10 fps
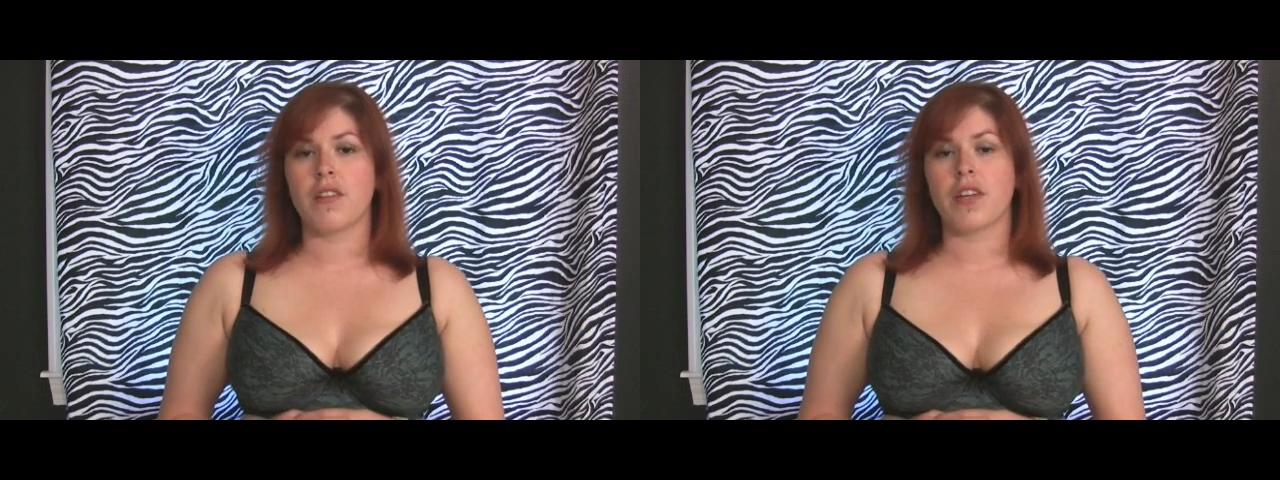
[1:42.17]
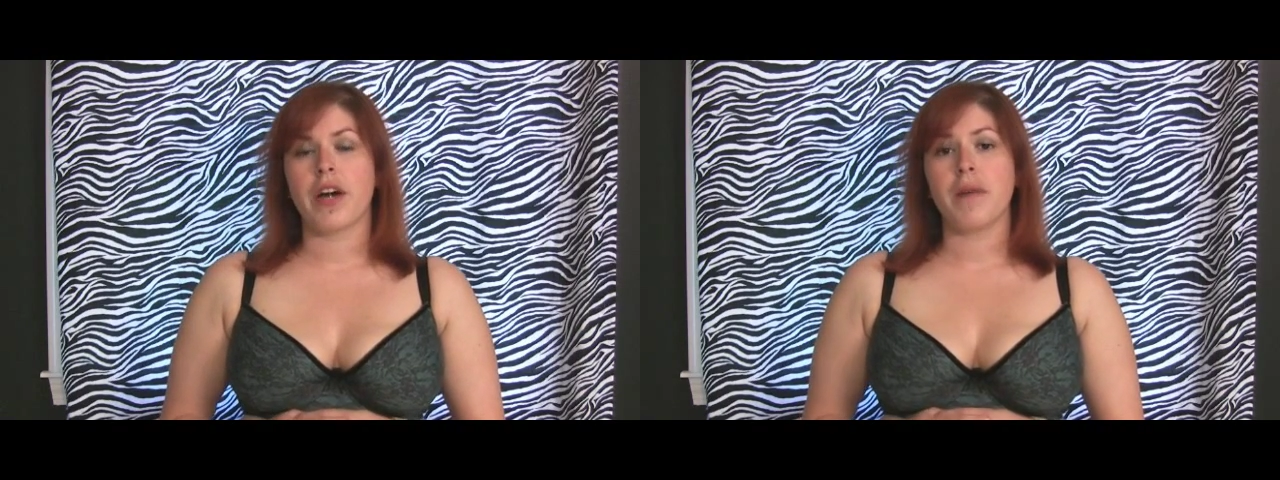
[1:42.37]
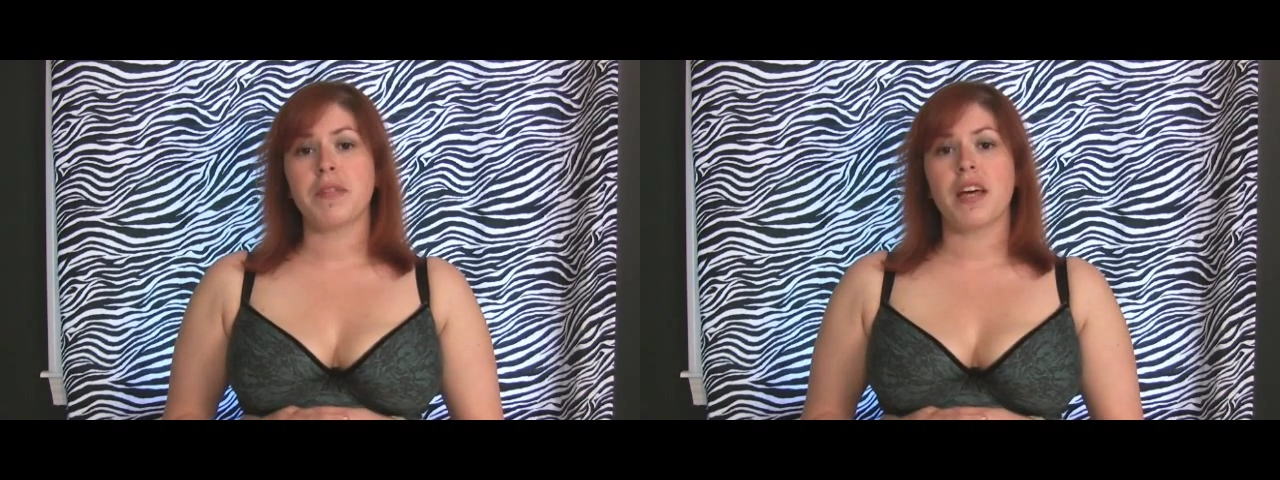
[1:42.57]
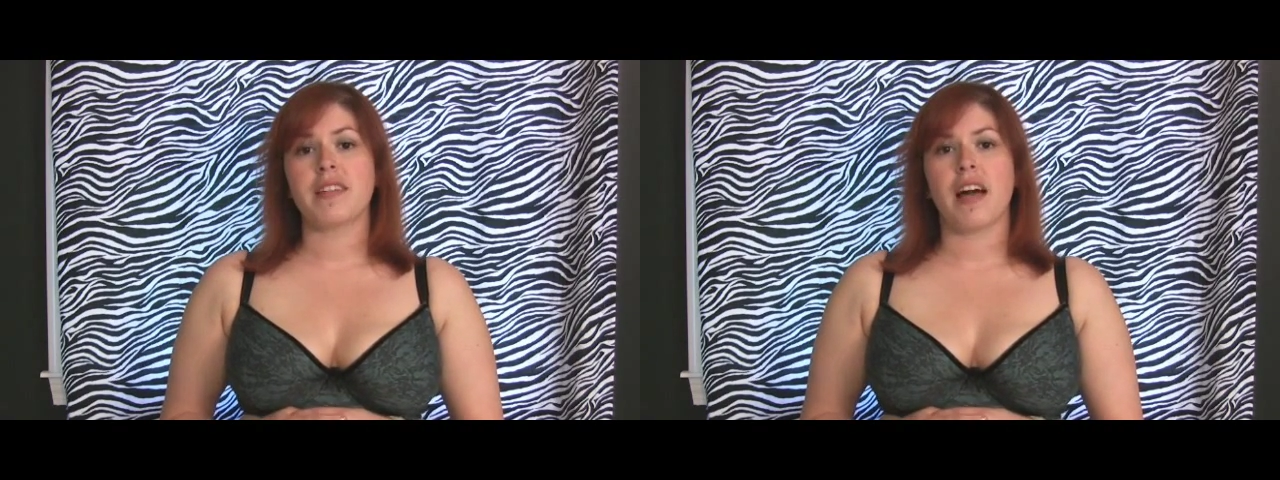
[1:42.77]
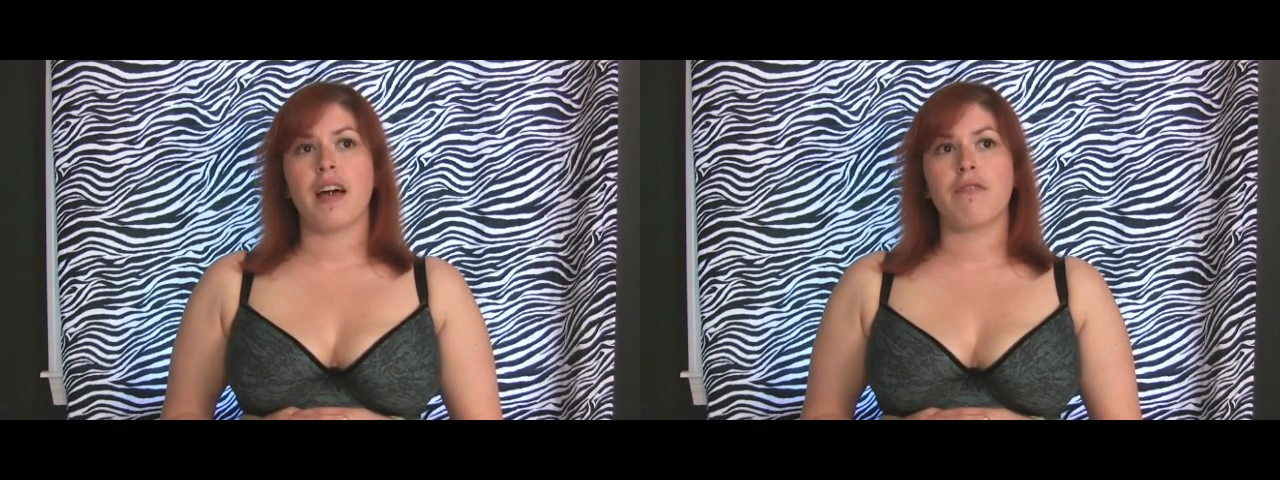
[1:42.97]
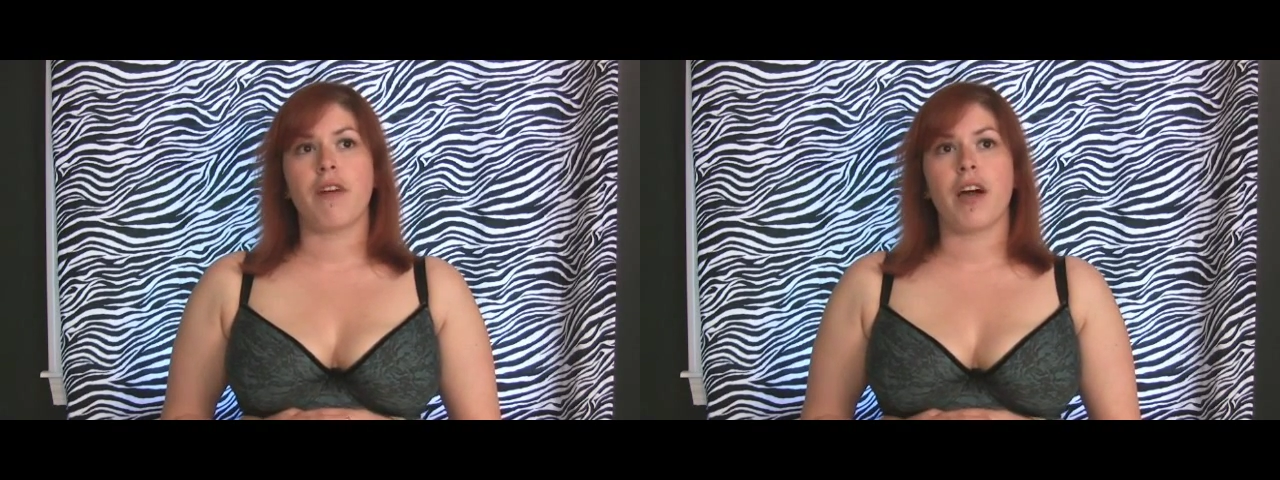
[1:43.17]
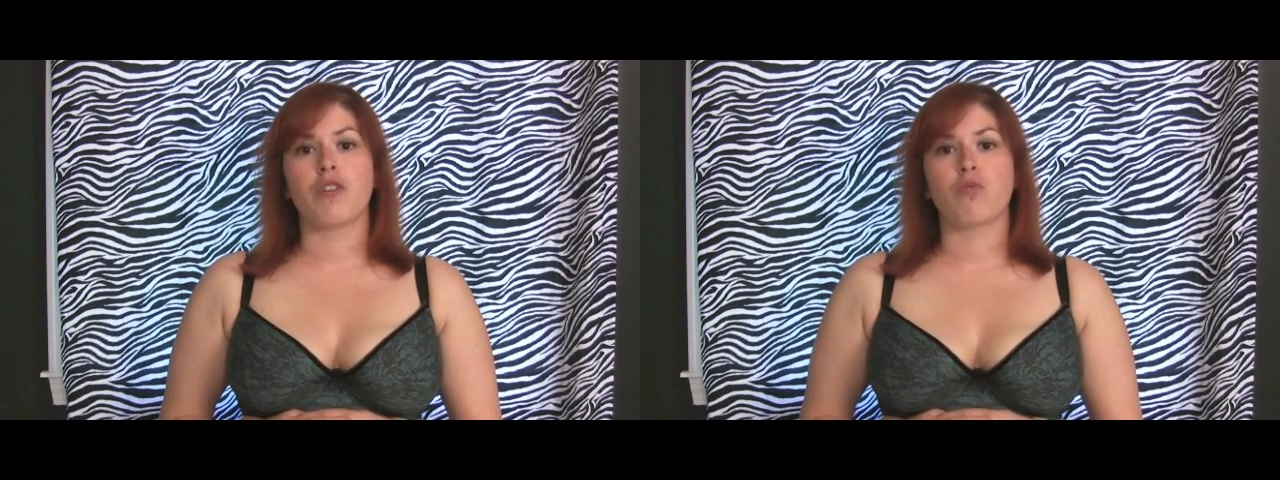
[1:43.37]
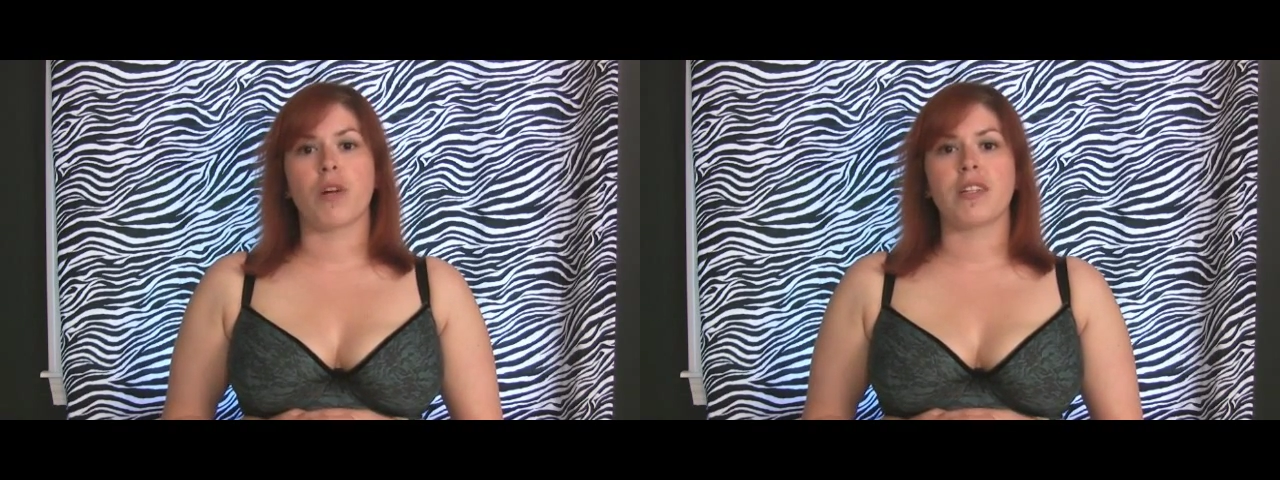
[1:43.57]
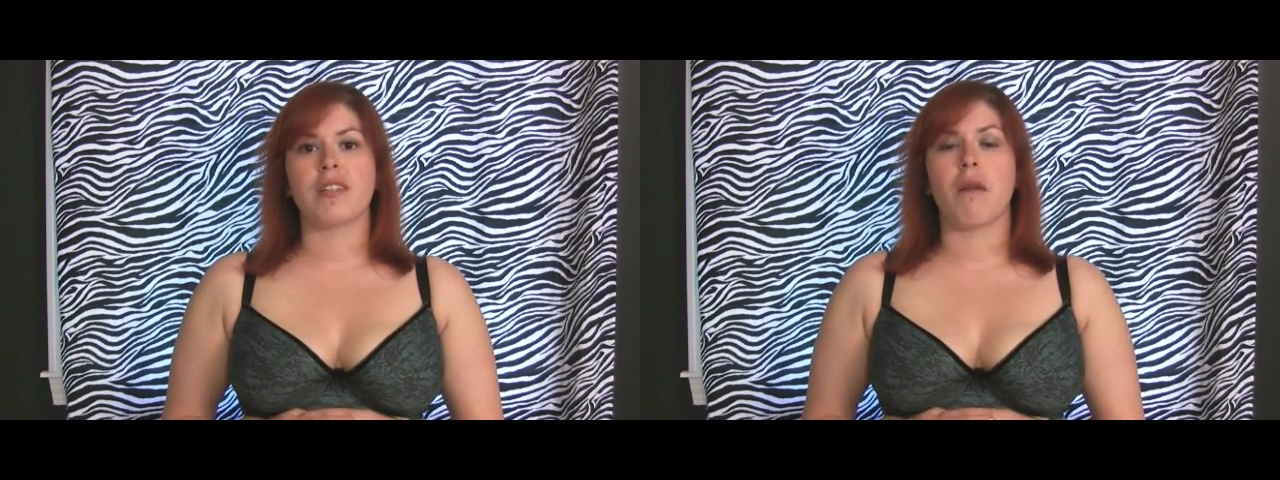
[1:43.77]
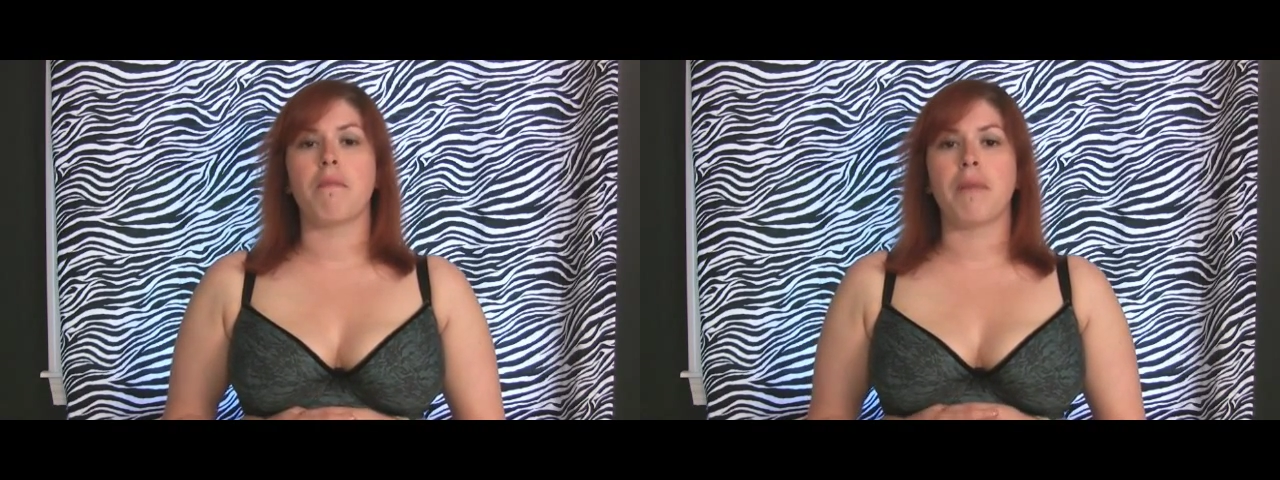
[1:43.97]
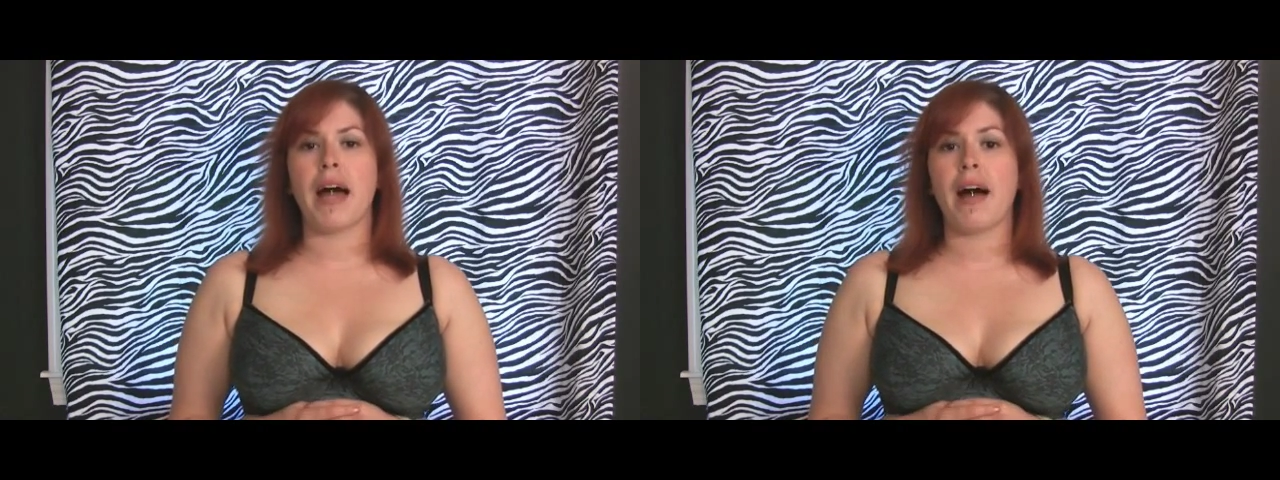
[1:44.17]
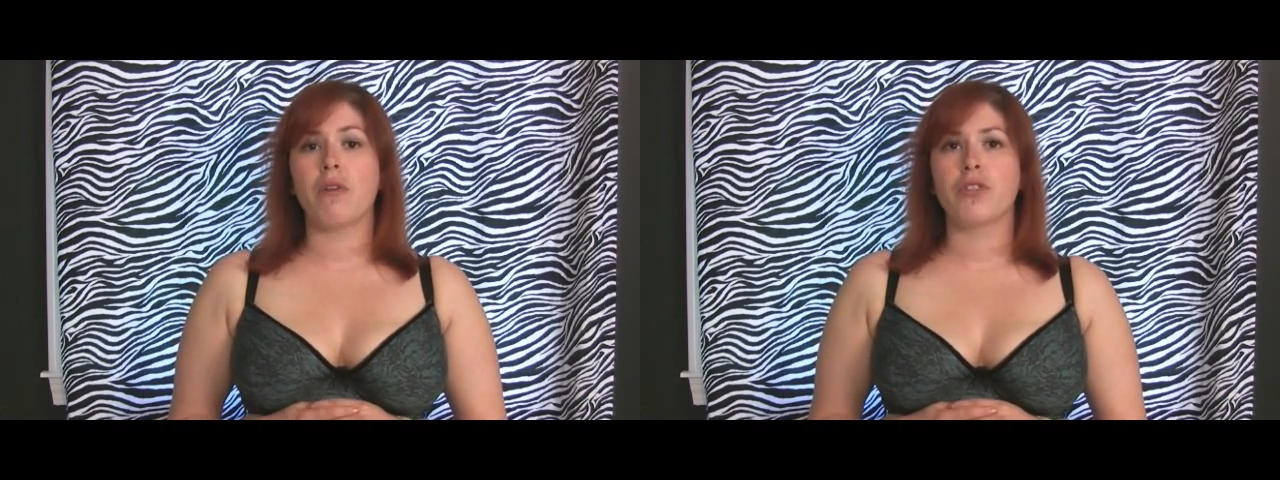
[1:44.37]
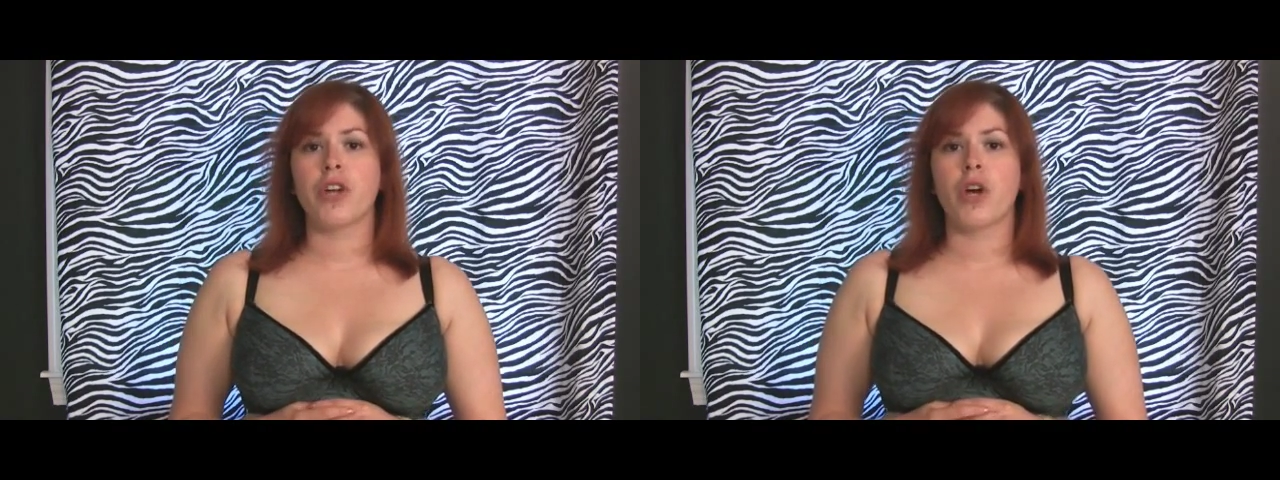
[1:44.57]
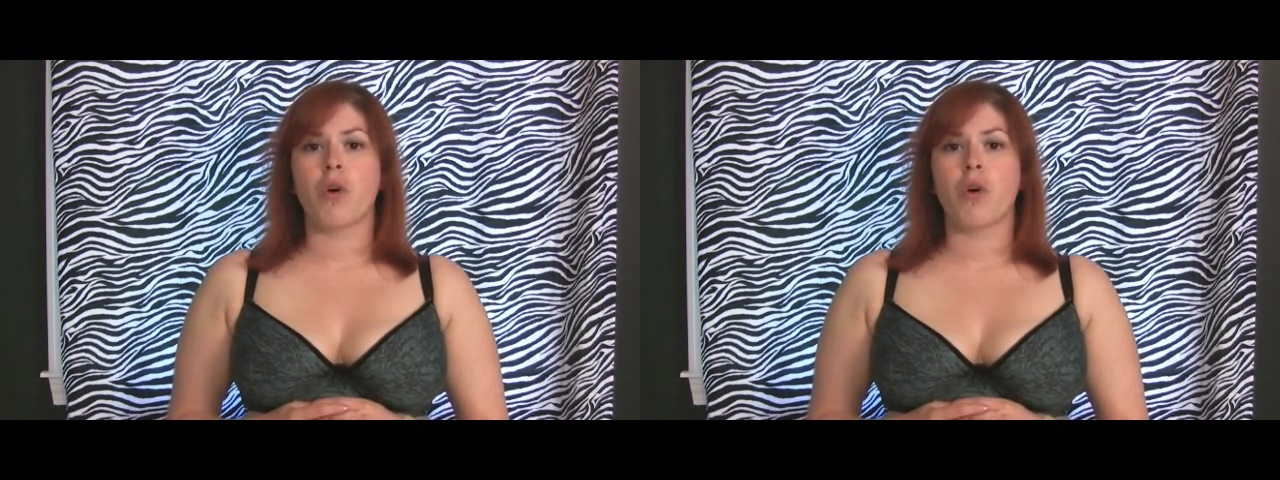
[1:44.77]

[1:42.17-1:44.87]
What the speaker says: The cup size I find runs about